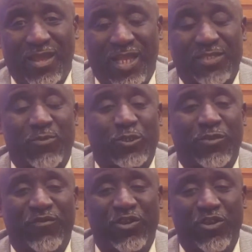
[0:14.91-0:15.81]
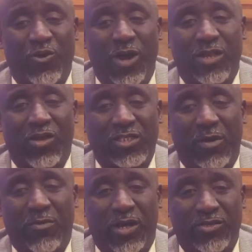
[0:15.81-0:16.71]
As most of you know, I lost my
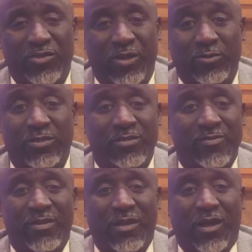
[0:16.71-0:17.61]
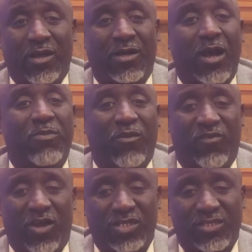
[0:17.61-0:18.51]
mother. There was a couple of
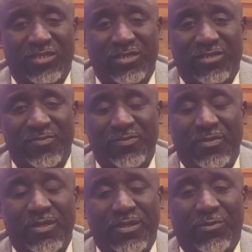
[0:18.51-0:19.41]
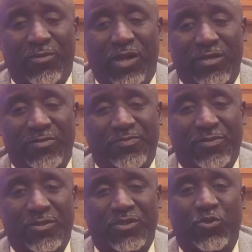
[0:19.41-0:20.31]
losses, but
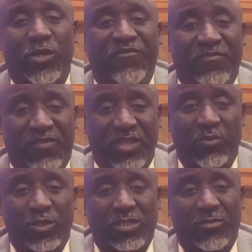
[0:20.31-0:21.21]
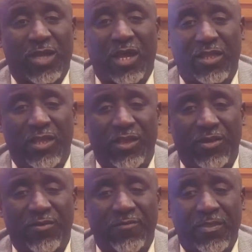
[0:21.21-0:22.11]
2015 was some kind of year.